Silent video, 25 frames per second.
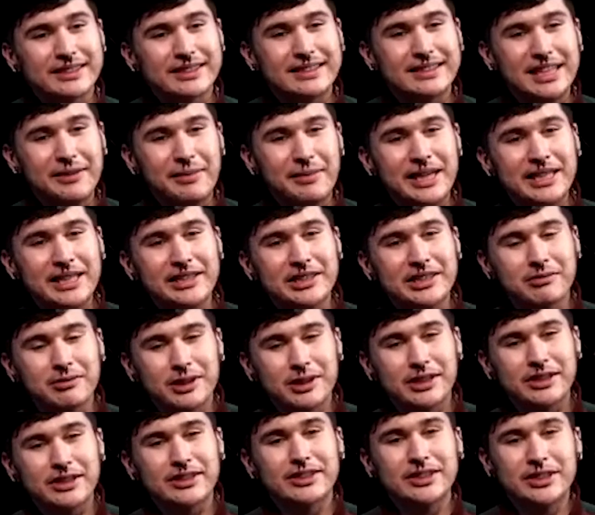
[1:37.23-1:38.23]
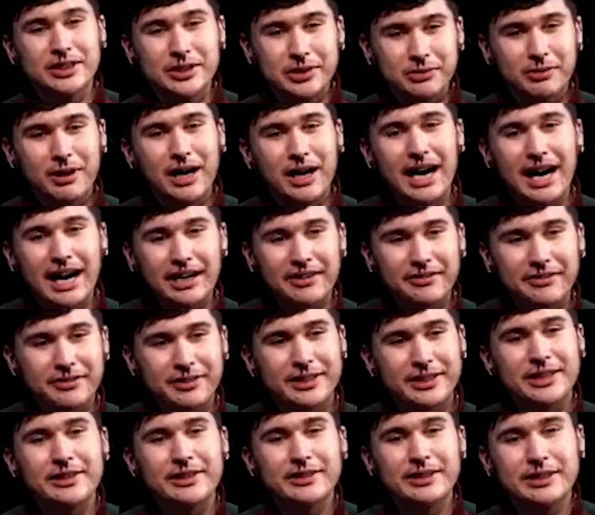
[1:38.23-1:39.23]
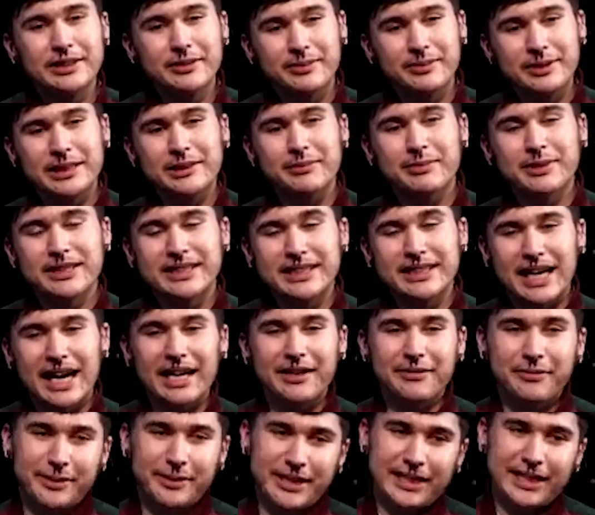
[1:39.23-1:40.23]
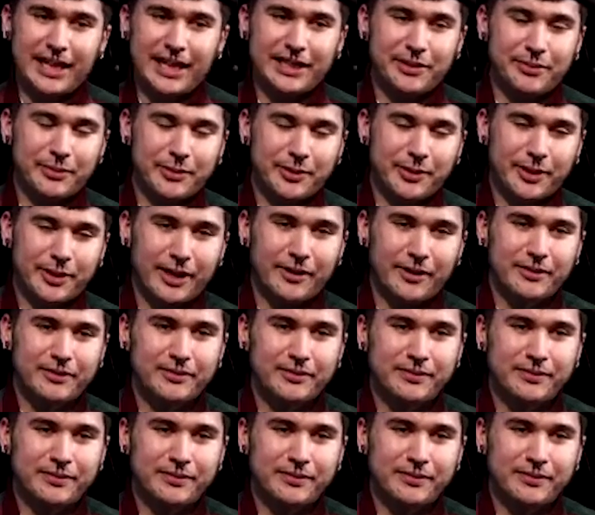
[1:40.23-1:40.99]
that make the world too wide for you to be beside me anymore.